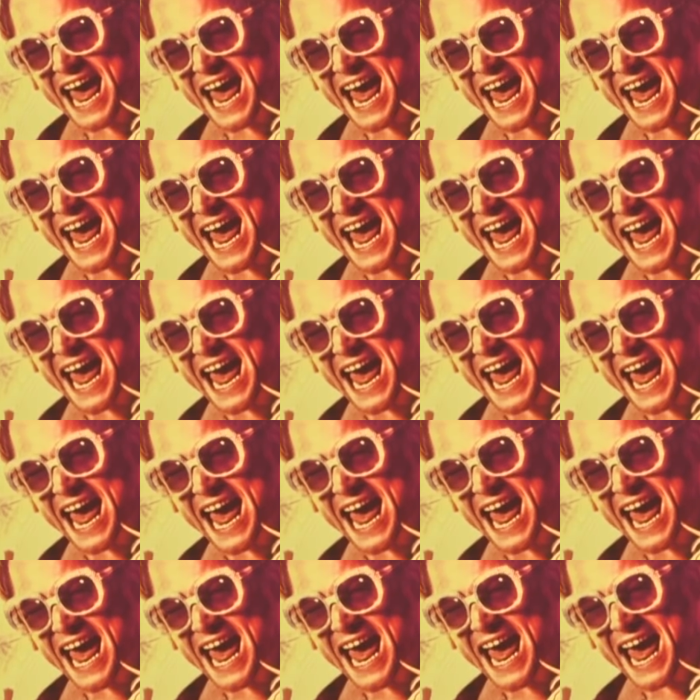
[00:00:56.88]

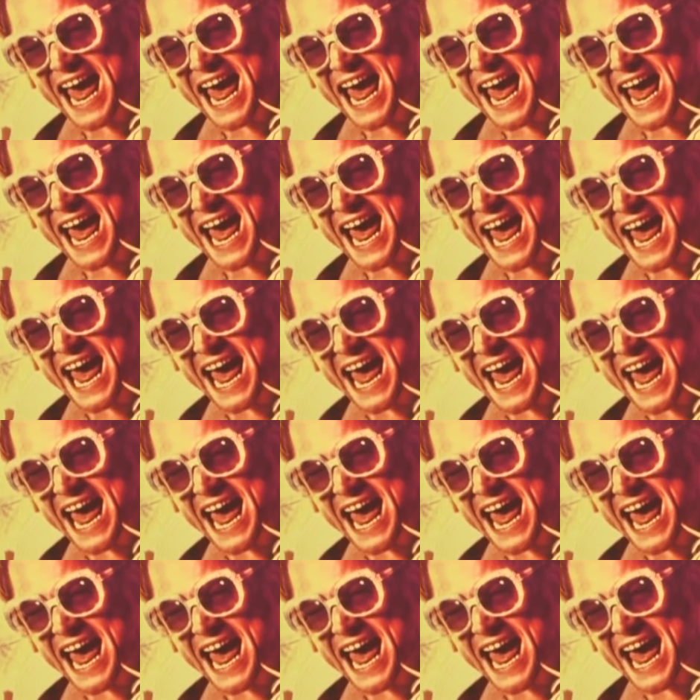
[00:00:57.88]

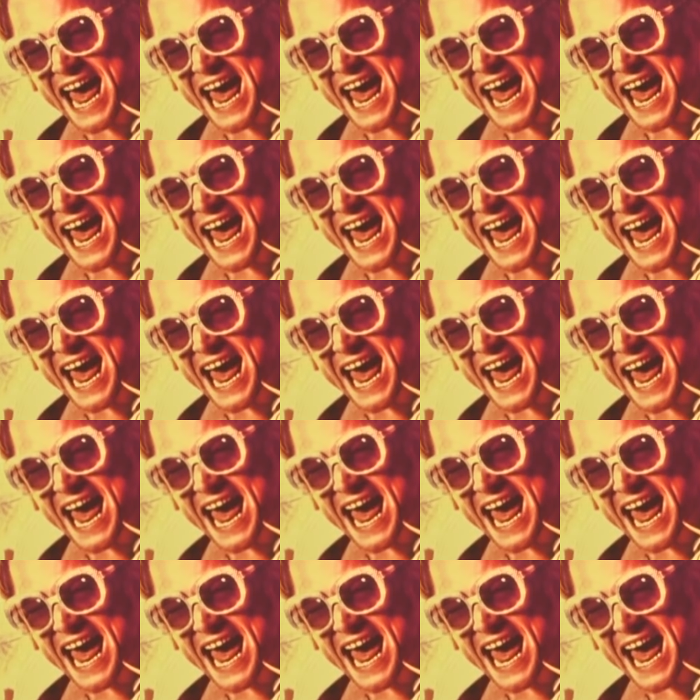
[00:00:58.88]
This person isn't speaking.